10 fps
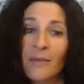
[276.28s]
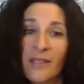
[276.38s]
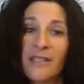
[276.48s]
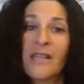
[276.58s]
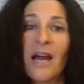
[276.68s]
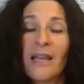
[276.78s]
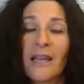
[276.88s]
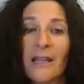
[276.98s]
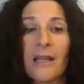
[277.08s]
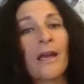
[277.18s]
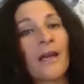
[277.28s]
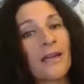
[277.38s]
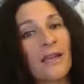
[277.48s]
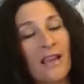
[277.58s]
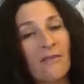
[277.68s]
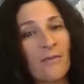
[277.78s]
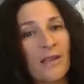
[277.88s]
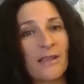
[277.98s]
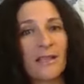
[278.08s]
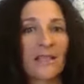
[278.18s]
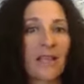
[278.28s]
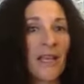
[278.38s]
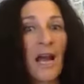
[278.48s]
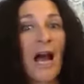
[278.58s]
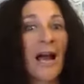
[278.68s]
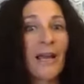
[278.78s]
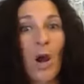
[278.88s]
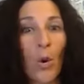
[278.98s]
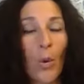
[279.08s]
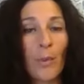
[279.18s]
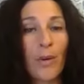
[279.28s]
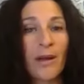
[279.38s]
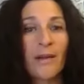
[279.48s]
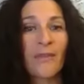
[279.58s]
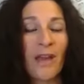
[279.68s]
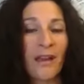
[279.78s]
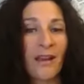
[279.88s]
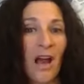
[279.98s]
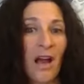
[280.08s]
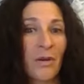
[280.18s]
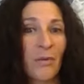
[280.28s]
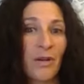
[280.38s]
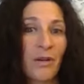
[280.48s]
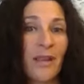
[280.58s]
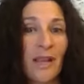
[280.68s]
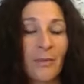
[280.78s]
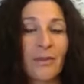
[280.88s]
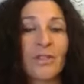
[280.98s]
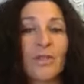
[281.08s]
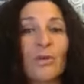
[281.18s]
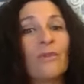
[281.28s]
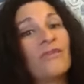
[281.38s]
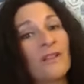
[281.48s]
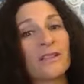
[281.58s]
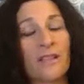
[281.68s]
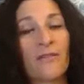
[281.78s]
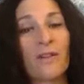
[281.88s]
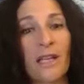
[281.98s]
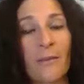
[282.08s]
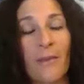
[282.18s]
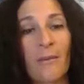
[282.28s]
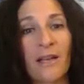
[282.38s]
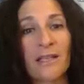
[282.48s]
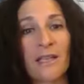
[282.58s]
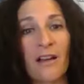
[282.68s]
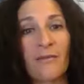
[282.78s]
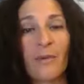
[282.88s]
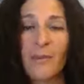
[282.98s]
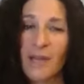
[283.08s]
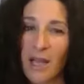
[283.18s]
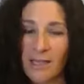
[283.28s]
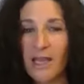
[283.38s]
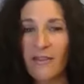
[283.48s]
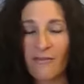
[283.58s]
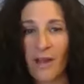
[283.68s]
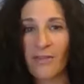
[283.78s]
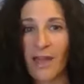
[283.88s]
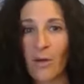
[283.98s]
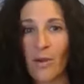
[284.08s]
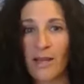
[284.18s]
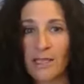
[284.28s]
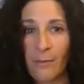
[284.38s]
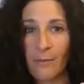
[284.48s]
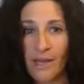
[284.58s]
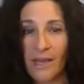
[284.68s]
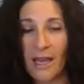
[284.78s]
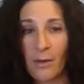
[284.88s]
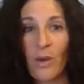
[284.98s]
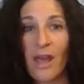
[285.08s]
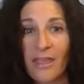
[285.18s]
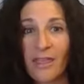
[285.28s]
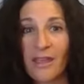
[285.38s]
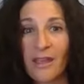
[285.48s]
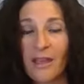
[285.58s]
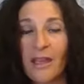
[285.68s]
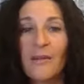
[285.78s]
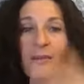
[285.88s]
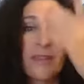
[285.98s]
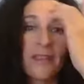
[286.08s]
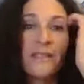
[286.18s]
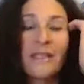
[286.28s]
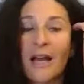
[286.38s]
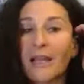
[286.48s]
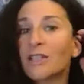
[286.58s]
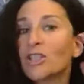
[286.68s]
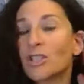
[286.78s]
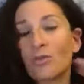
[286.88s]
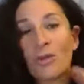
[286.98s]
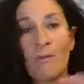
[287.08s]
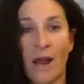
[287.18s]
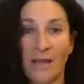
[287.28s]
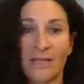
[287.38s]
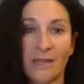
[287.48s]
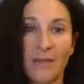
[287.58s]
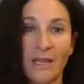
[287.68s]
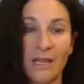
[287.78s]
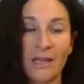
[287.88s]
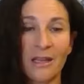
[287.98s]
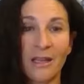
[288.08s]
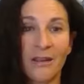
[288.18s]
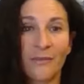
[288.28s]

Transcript: The diet gave me this like high hope that I would be able to feel differently about myself. But because I felt that way to begin with, the diet just reminded me